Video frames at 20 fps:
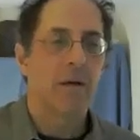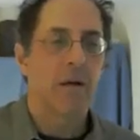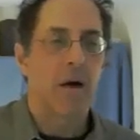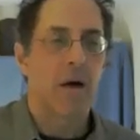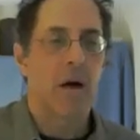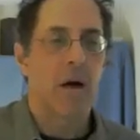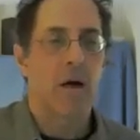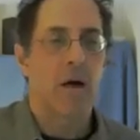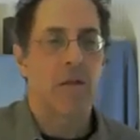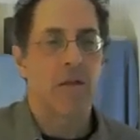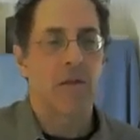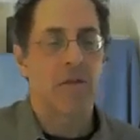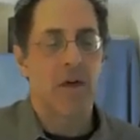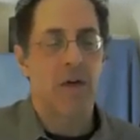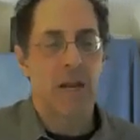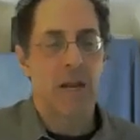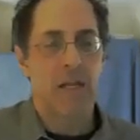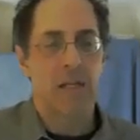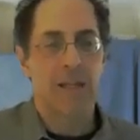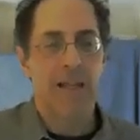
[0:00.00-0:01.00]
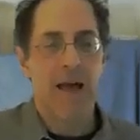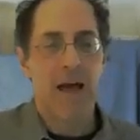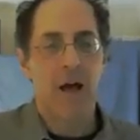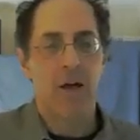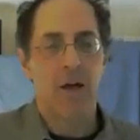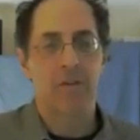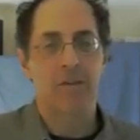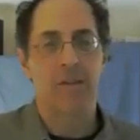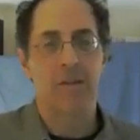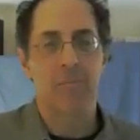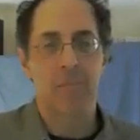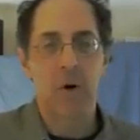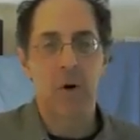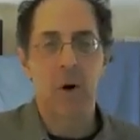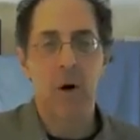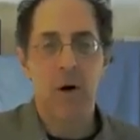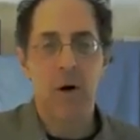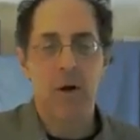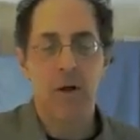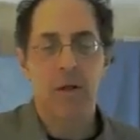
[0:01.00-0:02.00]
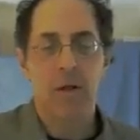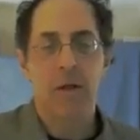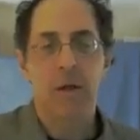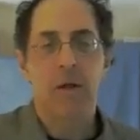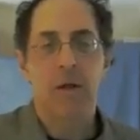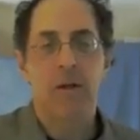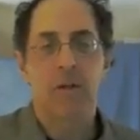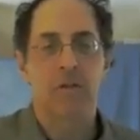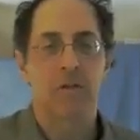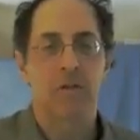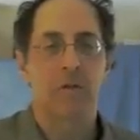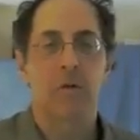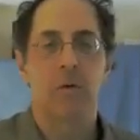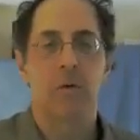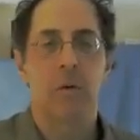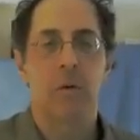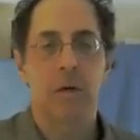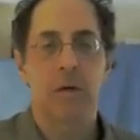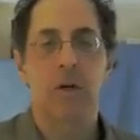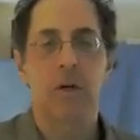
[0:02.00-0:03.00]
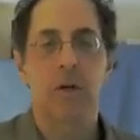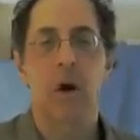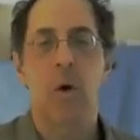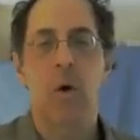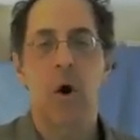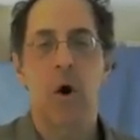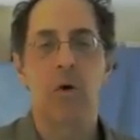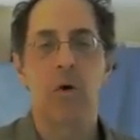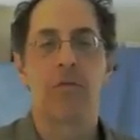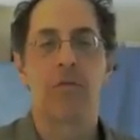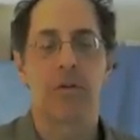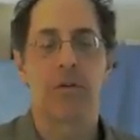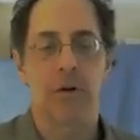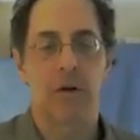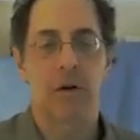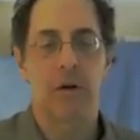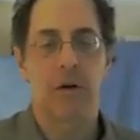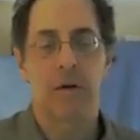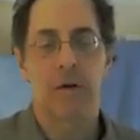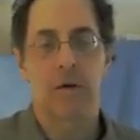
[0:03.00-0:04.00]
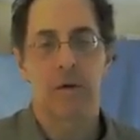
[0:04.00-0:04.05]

that allows the ball to go over